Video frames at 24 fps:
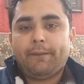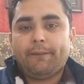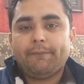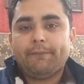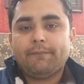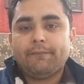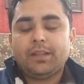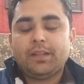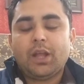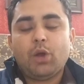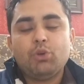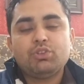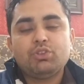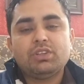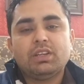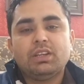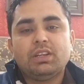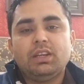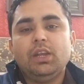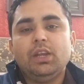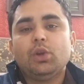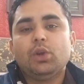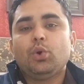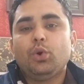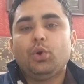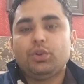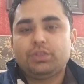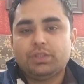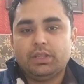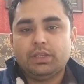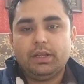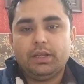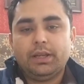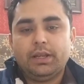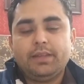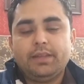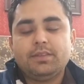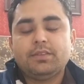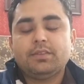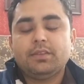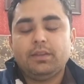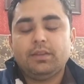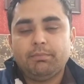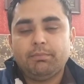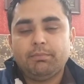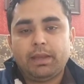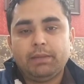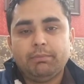now generally a question arises
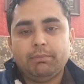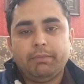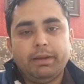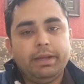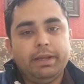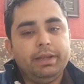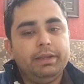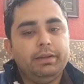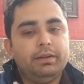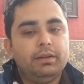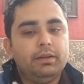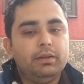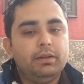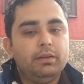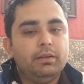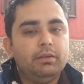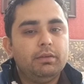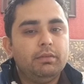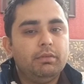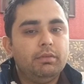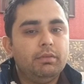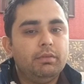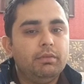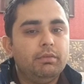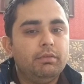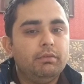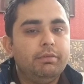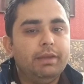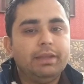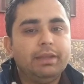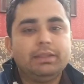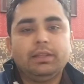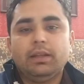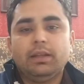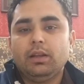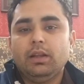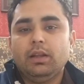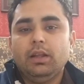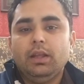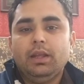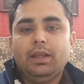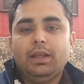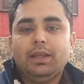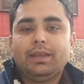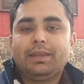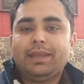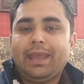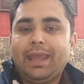in my mind, whether
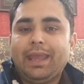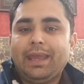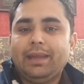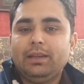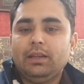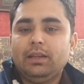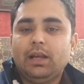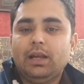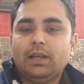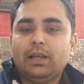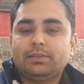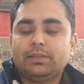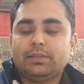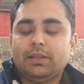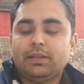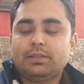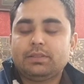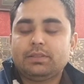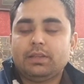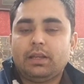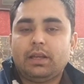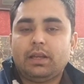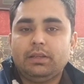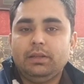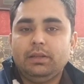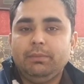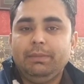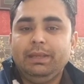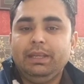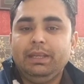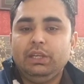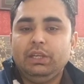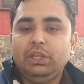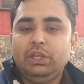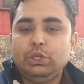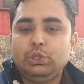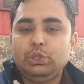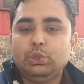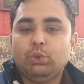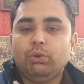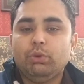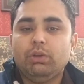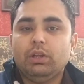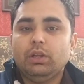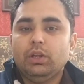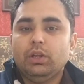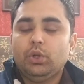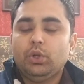can a certiorari be
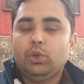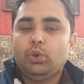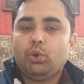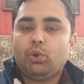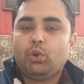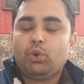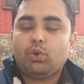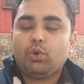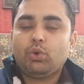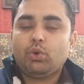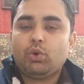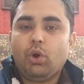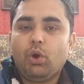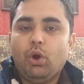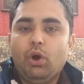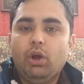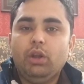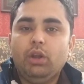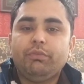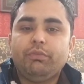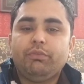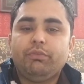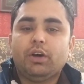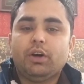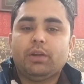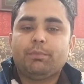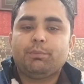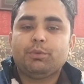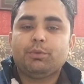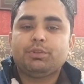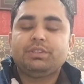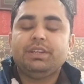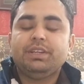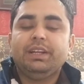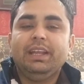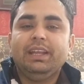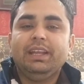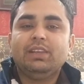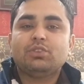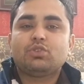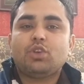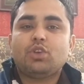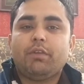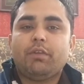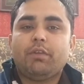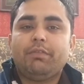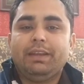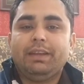issued to call for proceedings
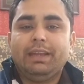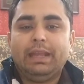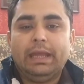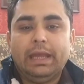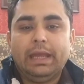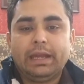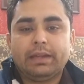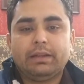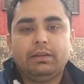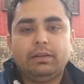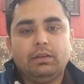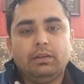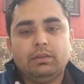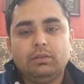of an act?